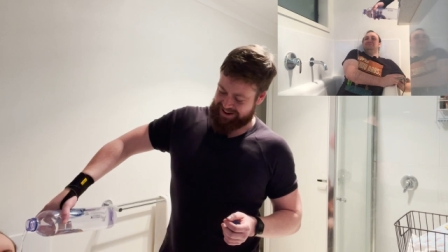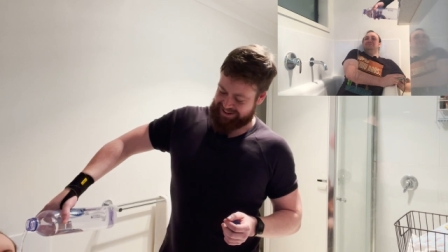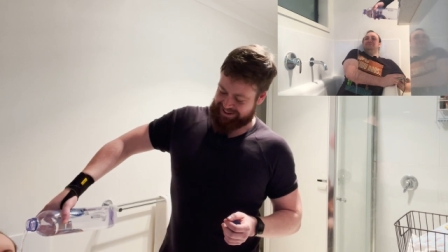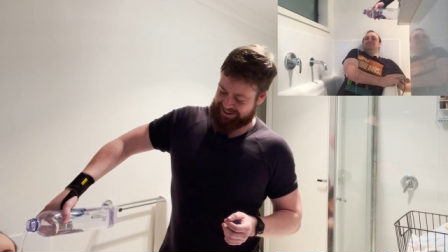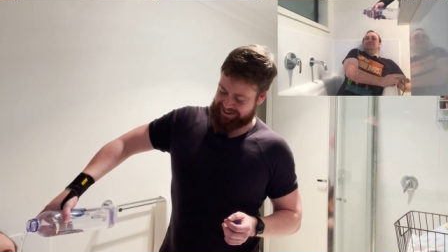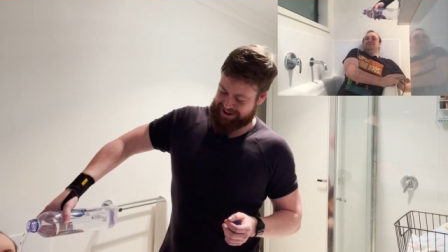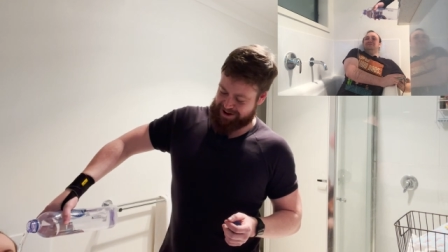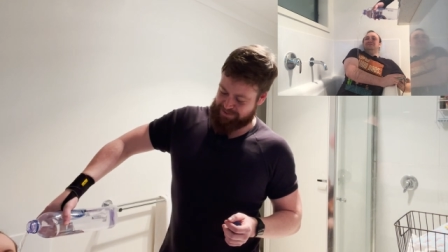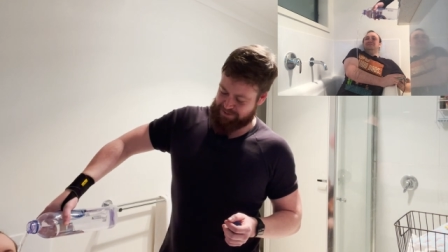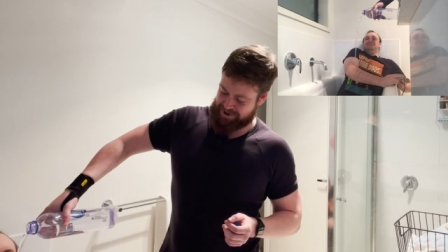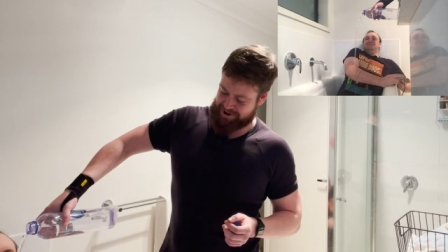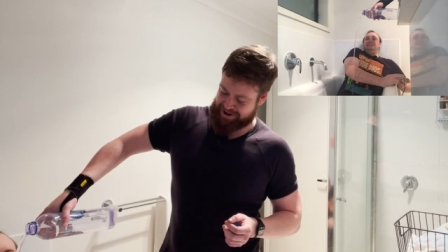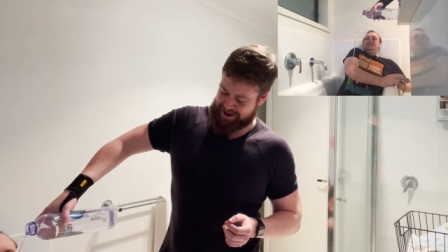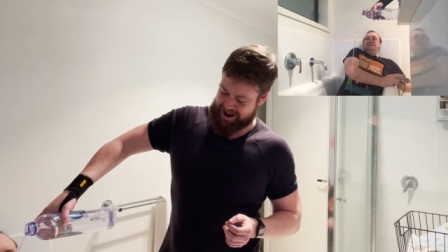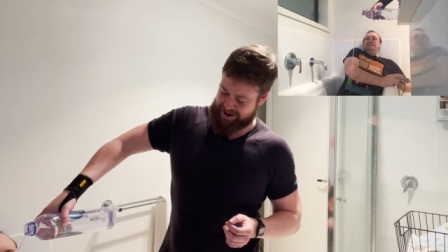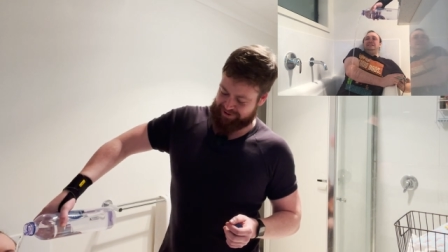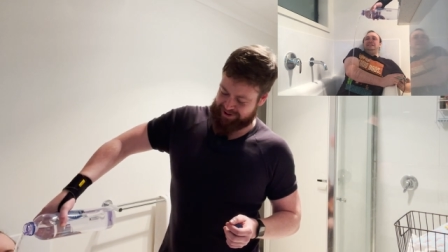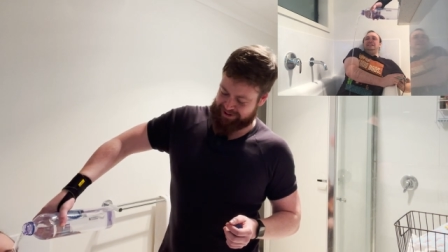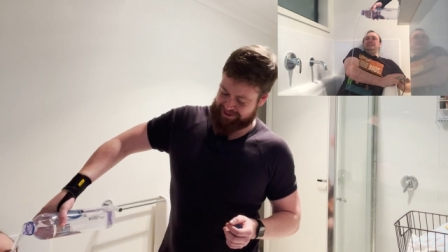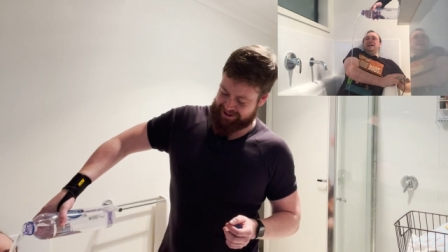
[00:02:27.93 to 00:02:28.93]
someone
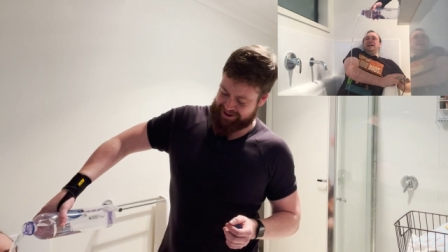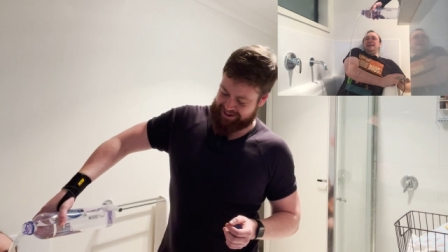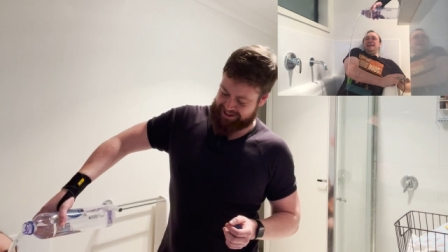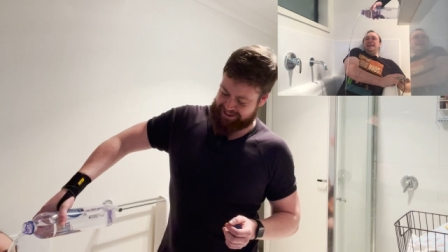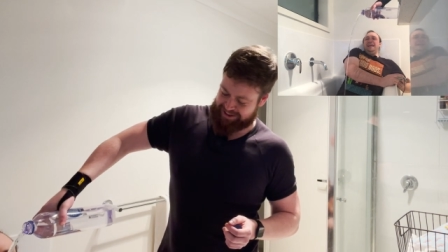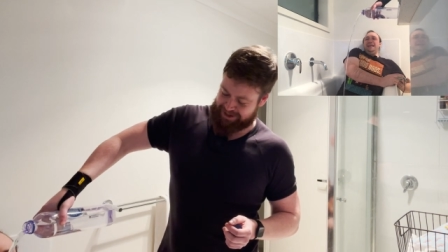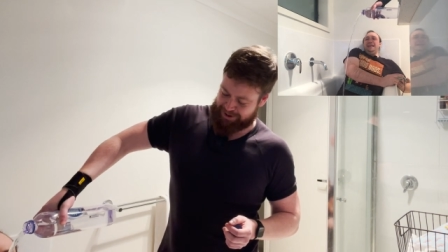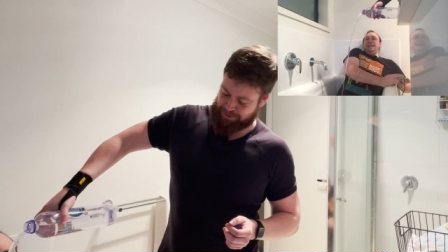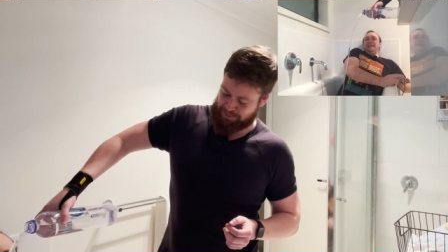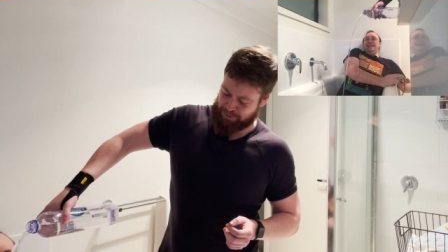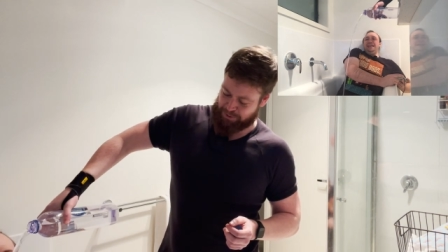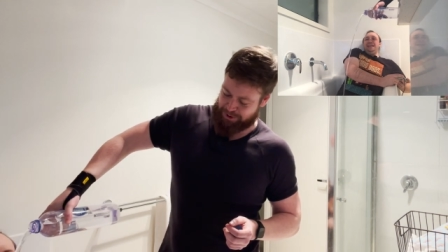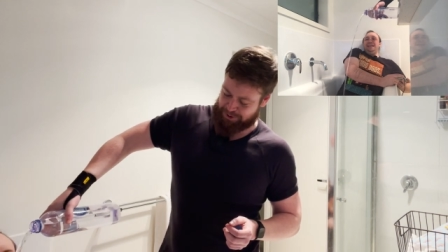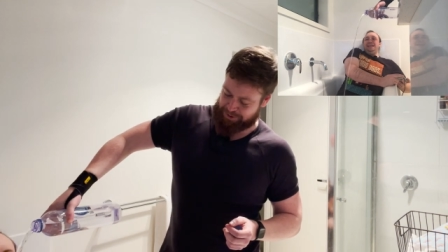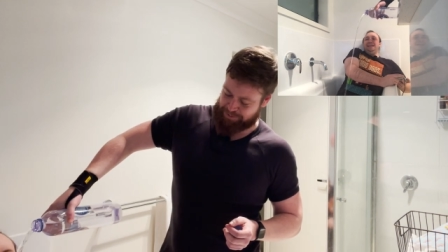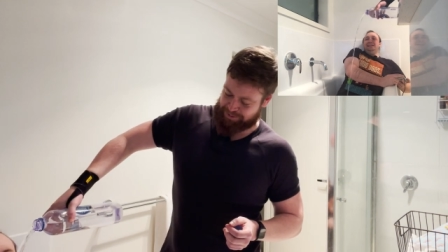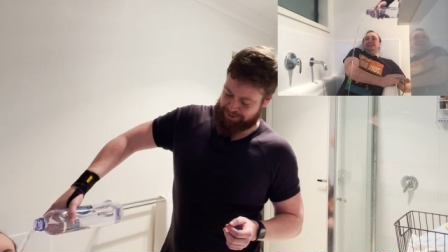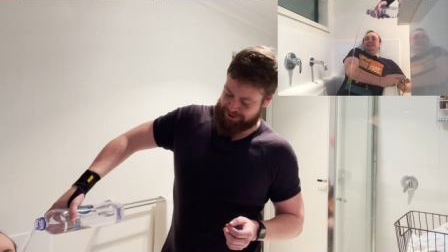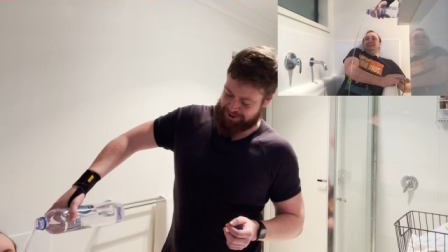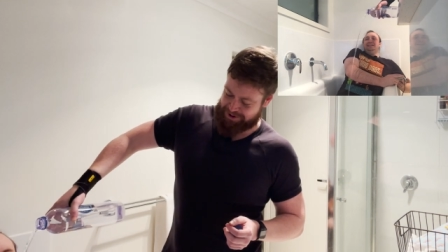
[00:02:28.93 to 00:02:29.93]
having their dick water
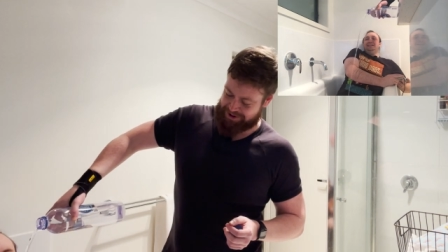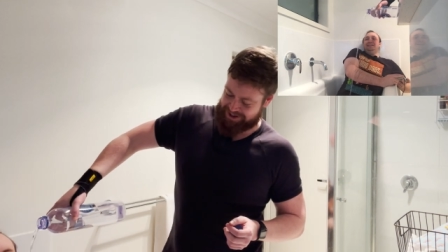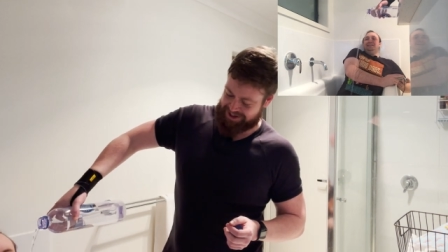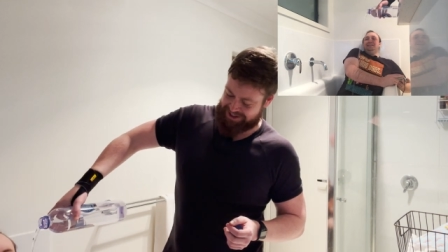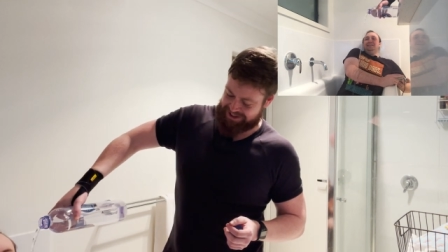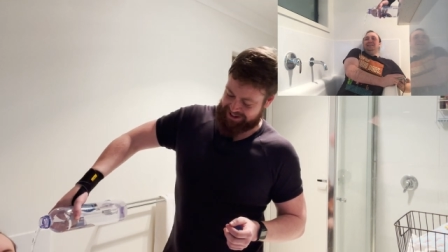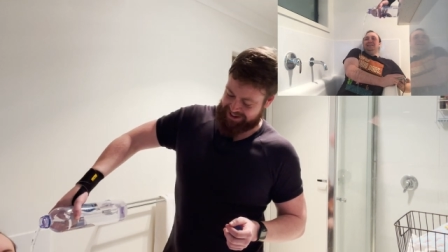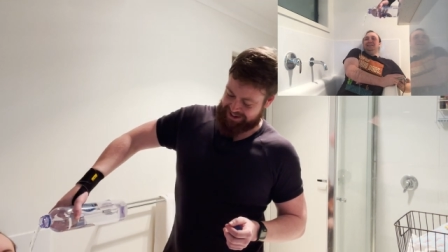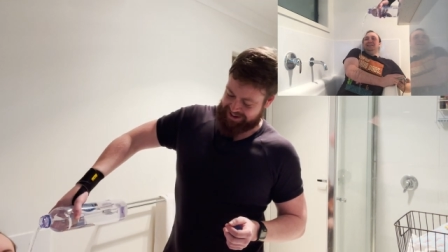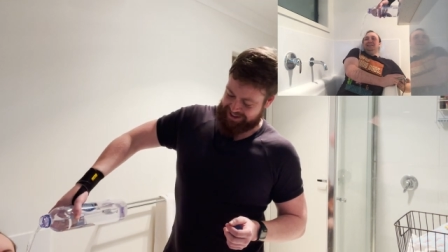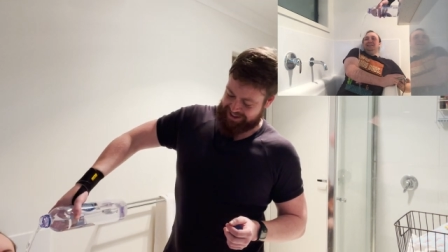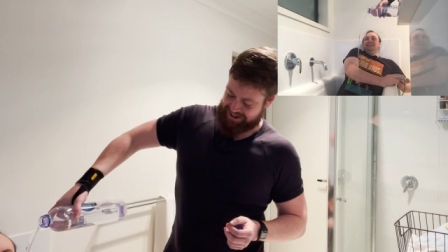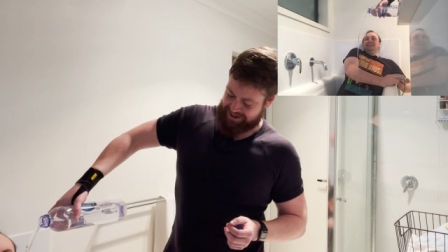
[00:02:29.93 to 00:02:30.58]
potted